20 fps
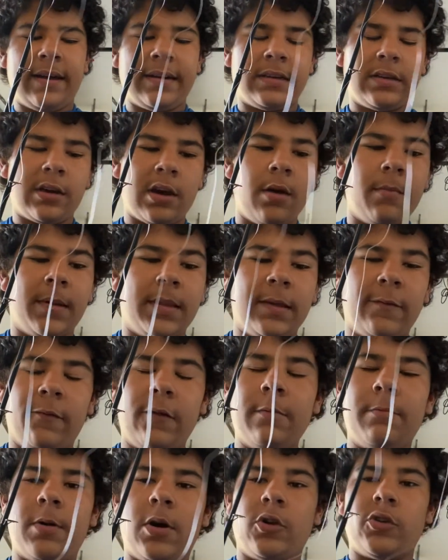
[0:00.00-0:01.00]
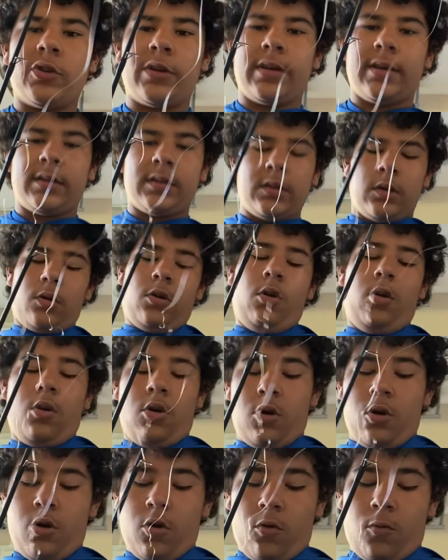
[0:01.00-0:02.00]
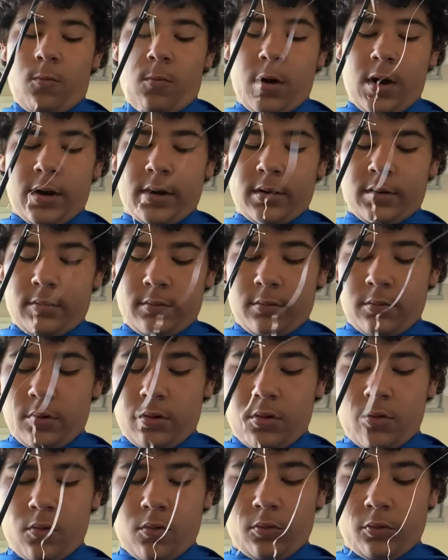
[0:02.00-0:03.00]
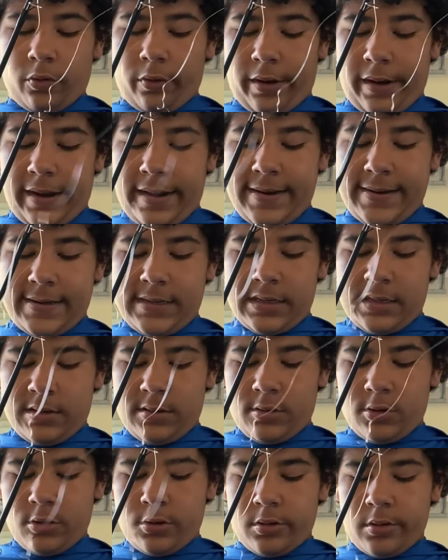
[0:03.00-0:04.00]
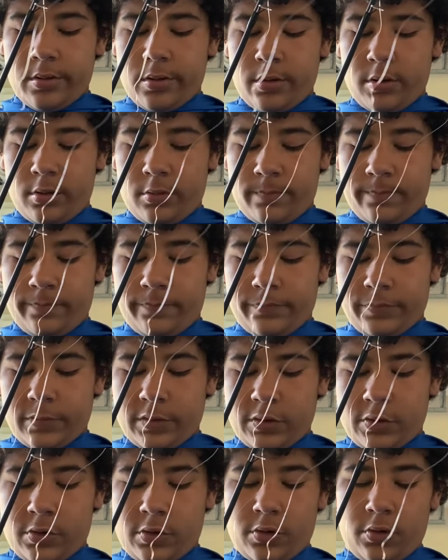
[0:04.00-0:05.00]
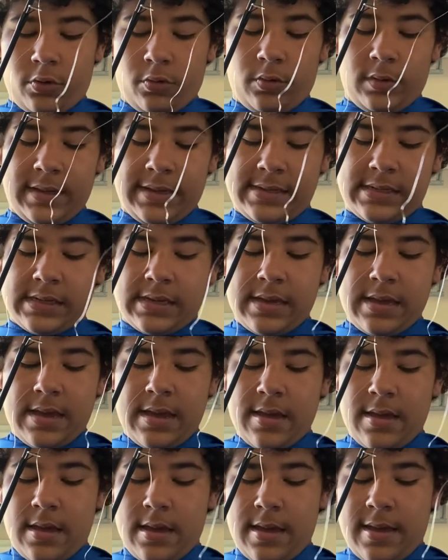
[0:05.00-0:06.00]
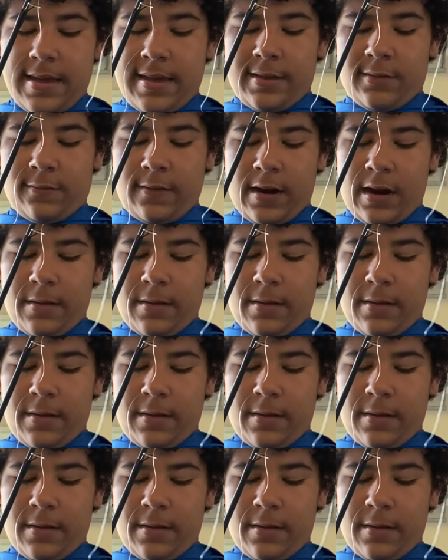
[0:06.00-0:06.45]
to go, but the football jigs work great too. This has very